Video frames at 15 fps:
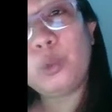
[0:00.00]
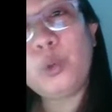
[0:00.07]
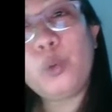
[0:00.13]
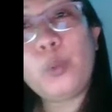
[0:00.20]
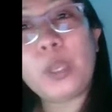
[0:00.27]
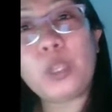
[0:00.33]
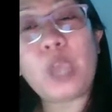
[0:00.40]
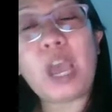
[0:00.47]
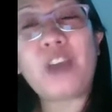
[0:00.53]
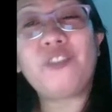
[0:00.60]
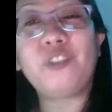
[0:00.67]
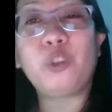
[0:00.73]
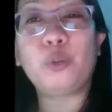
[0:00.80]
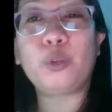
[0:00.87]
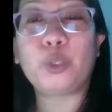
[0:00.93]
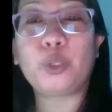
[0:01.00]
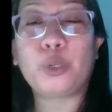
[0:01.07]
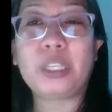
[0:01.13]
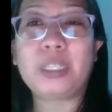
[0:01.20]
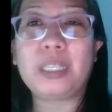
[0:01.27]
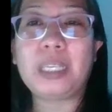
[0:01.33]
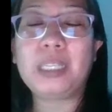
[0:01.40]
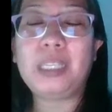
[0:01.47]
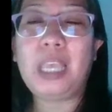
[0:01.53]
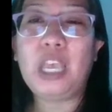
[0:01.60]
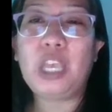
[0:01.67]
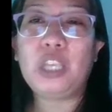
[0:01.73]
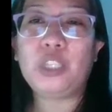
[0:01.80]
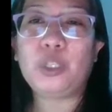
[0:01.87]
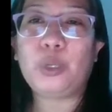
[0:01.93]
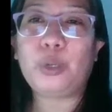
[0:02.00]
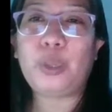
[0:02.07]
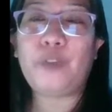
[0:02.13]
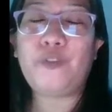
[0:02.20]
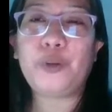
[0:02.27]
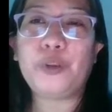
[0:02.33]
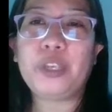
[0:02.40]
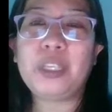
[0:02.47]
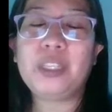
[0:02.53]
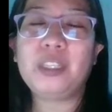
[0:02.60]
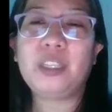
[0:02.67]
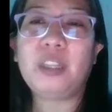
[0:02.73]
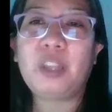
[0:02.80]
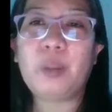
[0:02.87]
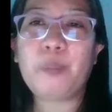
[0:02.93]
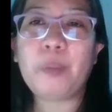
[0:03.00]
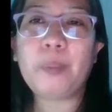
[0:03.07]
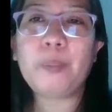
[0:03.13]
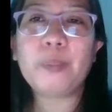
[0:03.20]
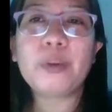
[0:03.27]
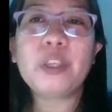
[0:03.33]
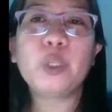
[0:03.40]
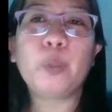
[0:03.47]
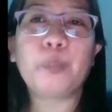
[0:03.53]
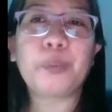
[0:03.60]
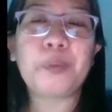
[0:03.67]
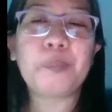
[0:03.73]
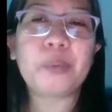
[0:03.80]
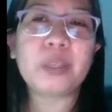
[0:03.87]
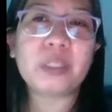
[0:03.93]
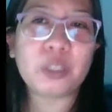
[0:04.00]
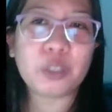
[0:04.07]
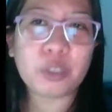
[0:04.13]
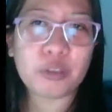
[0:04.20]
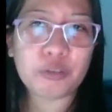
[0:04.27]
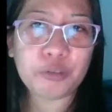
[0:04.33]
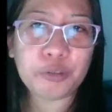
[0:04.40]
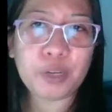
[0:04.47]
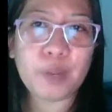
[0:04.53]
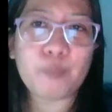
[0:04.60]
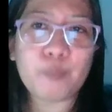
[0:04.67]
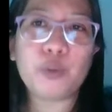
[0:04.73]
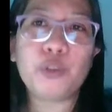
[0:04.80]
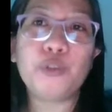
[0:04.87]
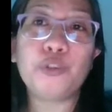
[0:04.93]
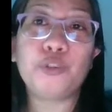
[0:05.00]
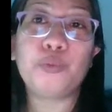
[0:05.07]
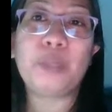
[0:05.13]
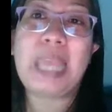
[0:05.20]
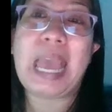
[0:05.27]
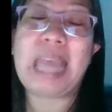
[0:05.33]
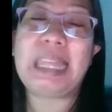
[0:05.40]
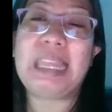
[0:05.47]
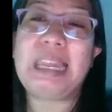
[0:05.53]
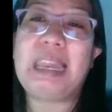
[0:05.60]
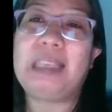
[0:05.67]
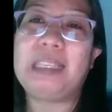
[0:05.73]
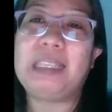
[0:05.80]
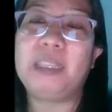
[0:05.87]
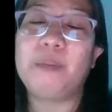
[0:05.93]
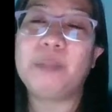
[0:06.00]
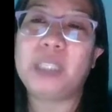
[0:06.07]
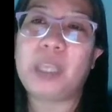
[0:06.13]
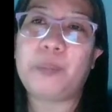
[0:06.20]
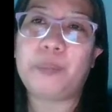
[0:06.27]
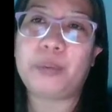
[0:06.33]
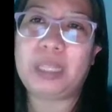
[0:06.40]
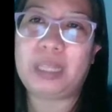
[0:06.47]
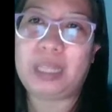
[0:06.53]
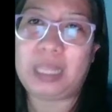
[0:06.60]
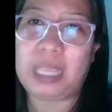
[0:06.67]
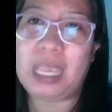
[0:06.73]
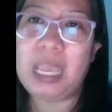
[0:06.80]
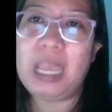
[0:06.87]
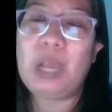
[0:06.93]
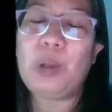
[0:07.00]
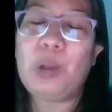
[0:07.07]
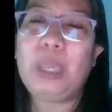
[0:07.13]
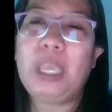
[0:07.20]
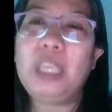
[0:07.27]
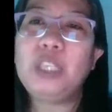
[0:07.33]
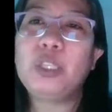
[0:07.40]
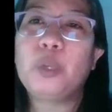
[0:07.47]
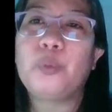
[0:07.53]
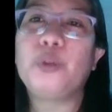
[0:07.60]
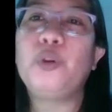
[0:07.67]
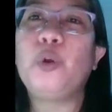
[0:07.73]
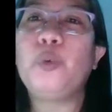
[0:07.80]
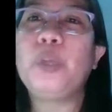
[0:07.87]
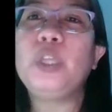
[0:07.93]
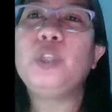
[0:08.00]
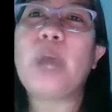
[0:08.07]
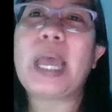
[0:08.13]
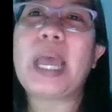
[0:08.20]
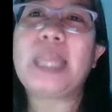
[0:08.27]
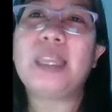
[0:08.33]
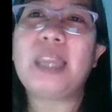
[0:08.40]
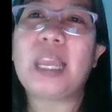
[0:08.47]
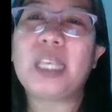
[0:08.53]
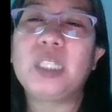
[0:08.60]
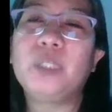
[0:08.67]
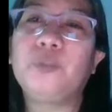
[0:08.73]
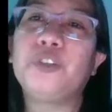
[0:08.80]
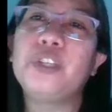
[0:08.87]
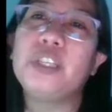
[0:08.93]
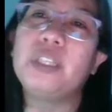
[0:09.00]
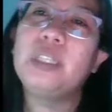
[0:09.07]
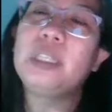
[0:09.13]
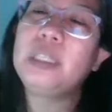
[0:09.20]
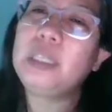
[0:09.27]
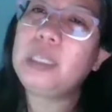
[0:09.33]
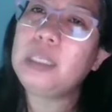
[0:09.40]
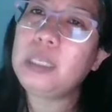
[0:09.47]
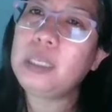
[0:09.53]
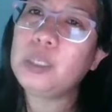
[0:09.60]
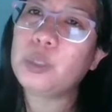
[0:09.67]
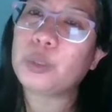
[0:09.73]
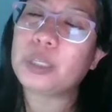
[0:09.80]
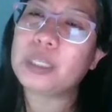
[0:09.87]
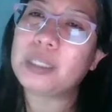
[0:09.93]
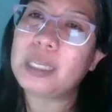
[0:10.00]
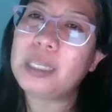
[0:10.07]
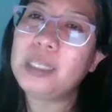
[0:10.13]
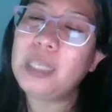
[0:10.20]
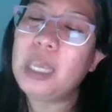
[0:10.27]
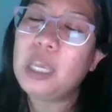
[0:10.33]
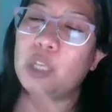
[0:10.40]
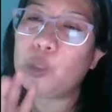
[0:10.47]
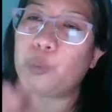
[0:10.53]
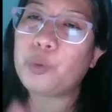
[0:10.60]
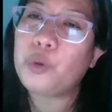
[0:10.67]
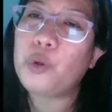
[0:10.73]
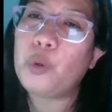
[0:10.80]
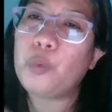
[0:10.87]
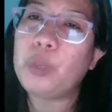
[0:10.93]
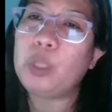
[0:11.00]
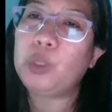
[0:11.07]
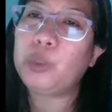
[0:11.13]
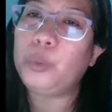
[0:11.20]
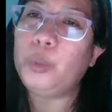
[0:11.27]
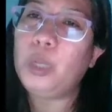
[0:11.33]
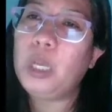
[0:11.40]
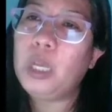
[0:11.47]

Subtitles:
when you have two sources? So if you can still remember superposition theorem, we usually analyze them separately. Okay, so we're going to analyze first the DC sources. So we're going to